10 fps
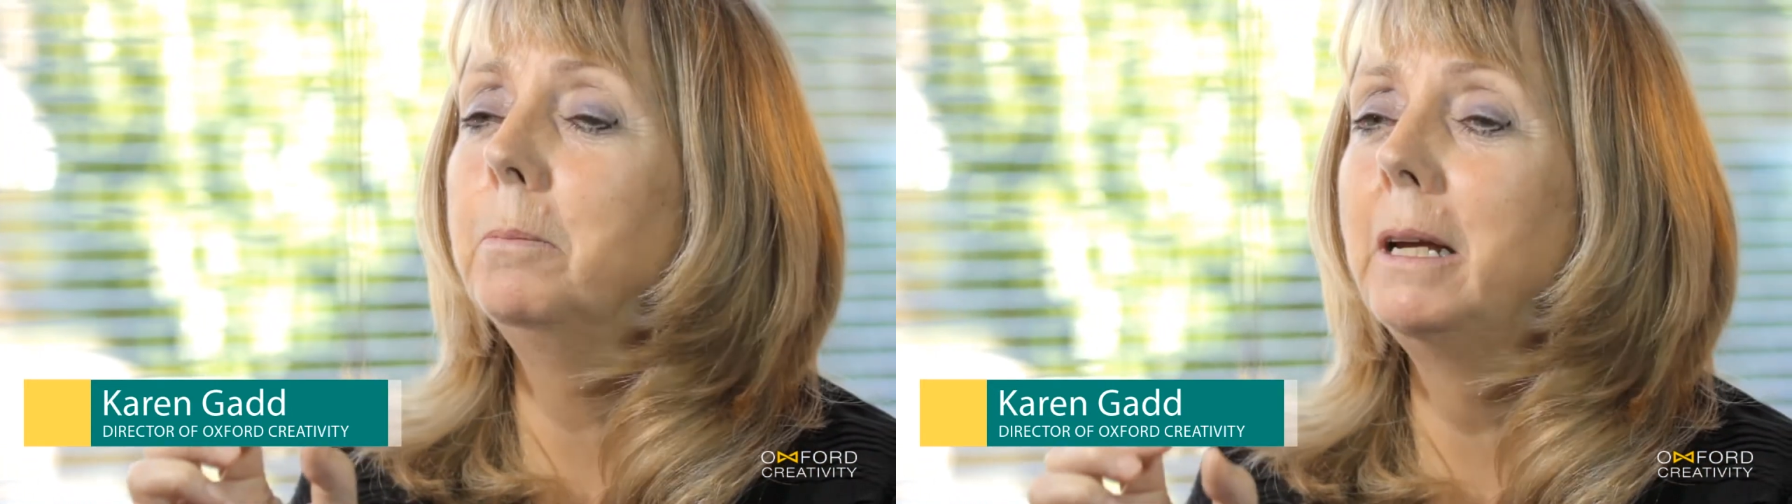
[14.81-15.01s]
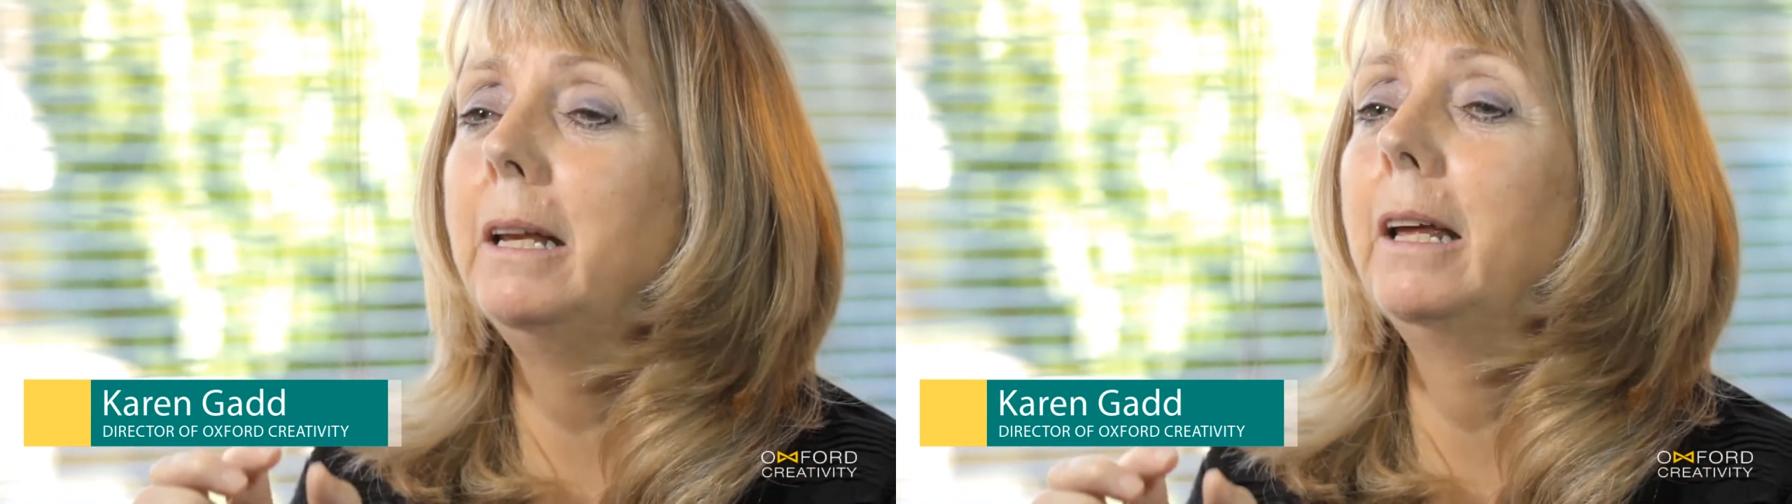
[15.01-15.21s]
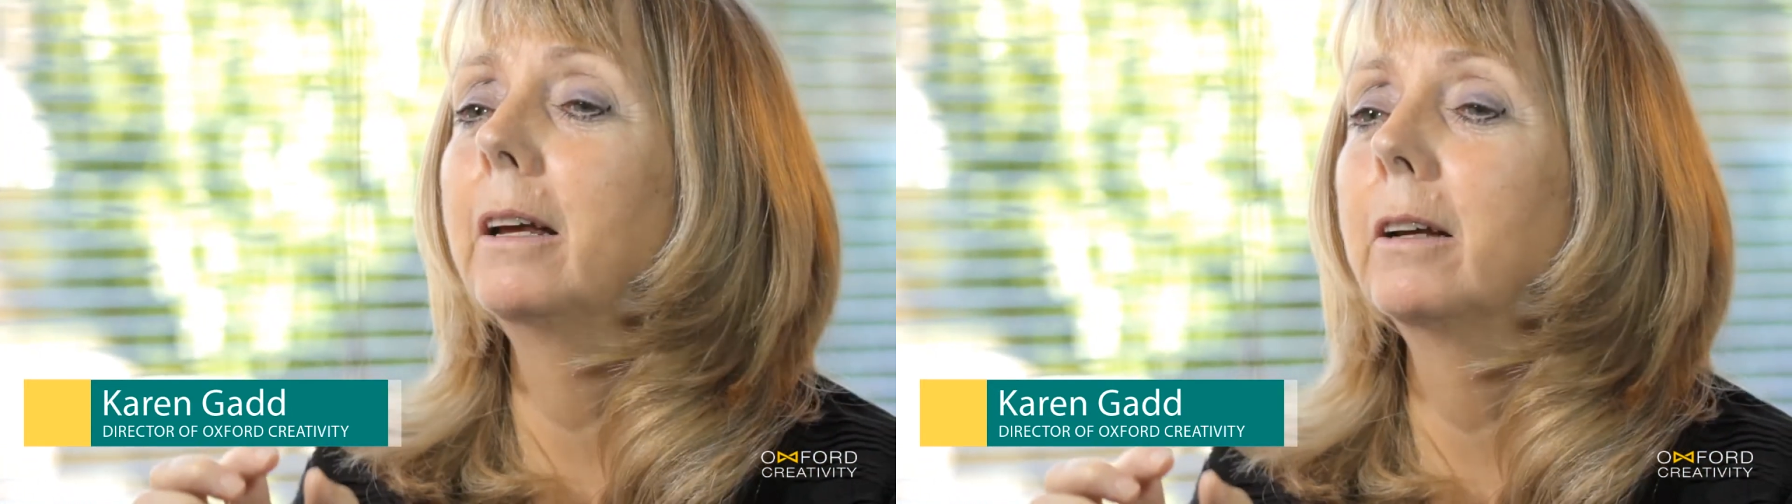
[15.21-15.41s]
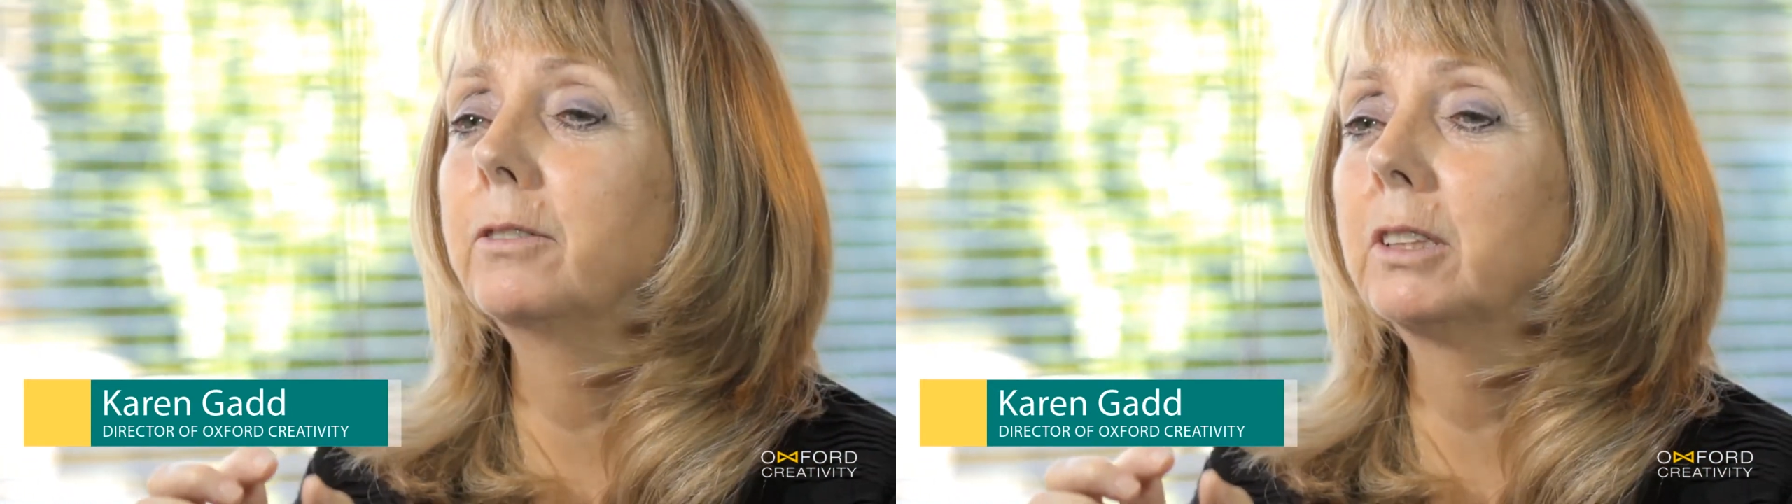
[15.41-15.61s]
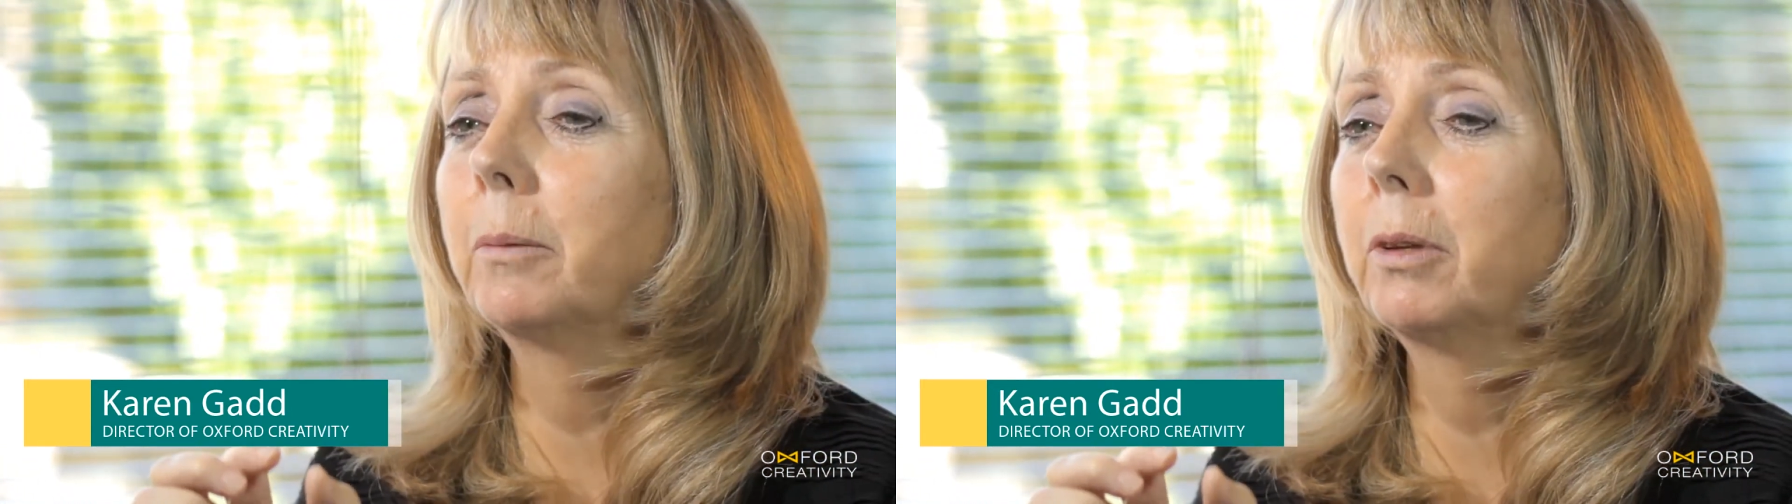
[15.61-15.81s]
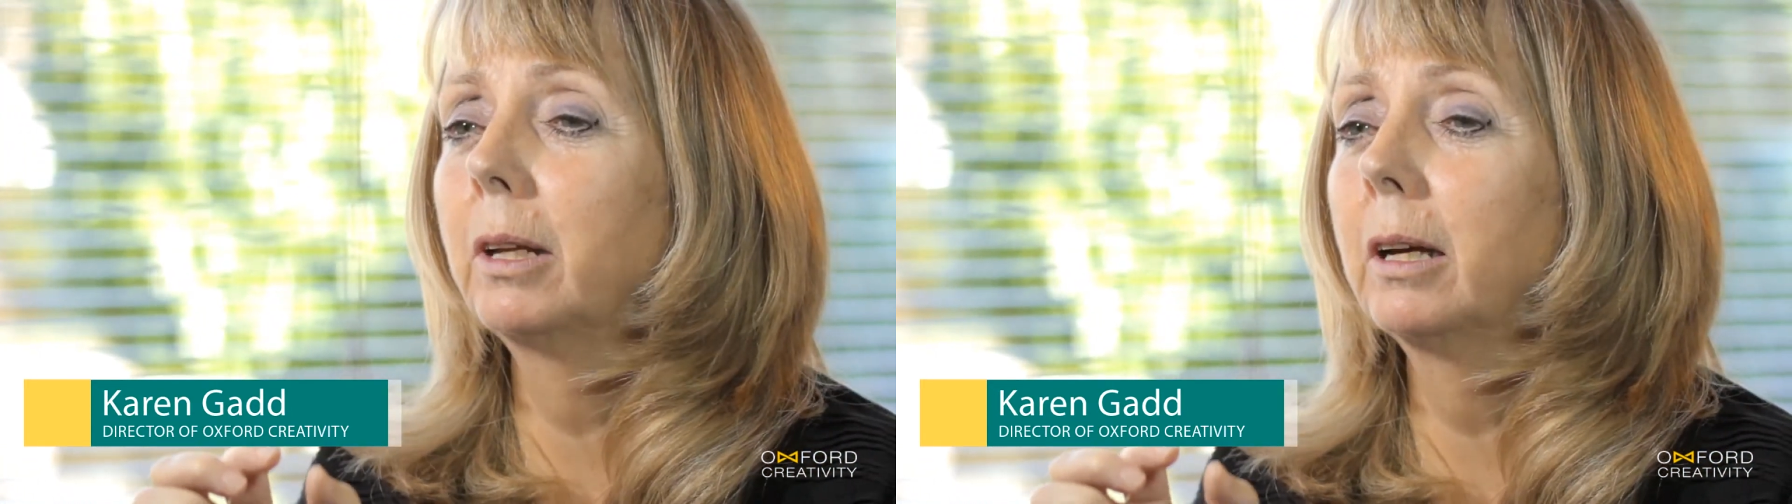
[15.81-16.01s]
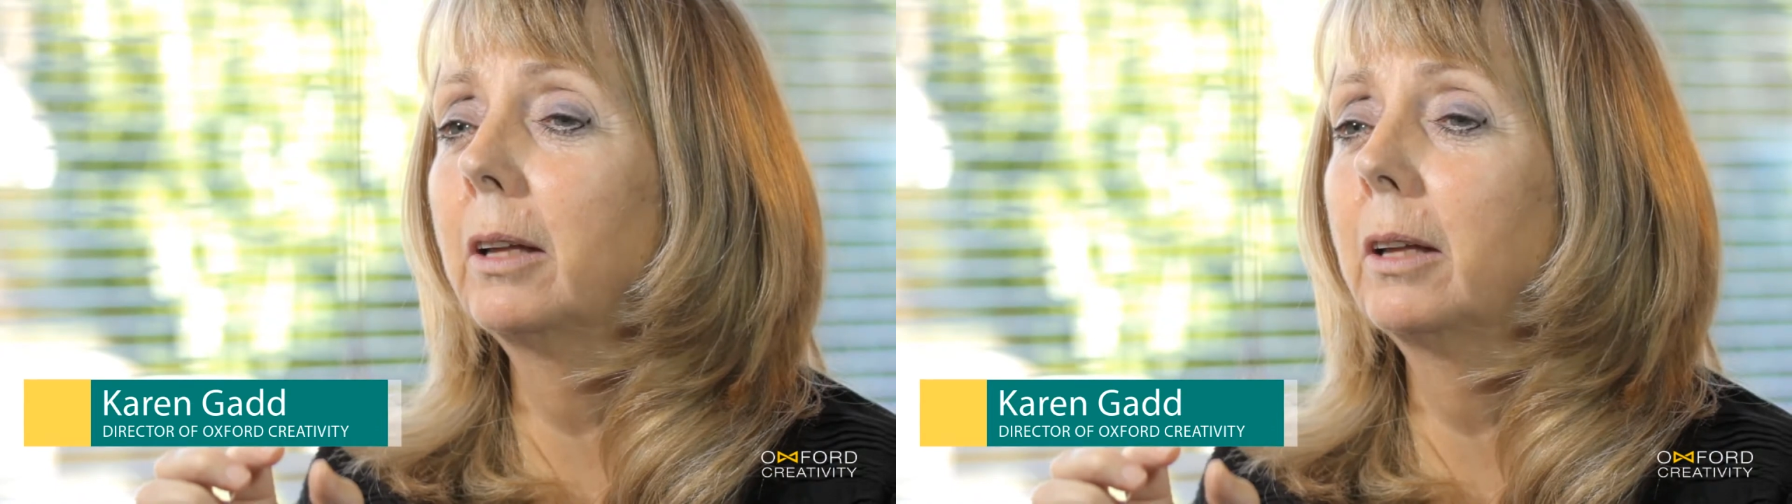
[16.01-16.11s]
meaning of something,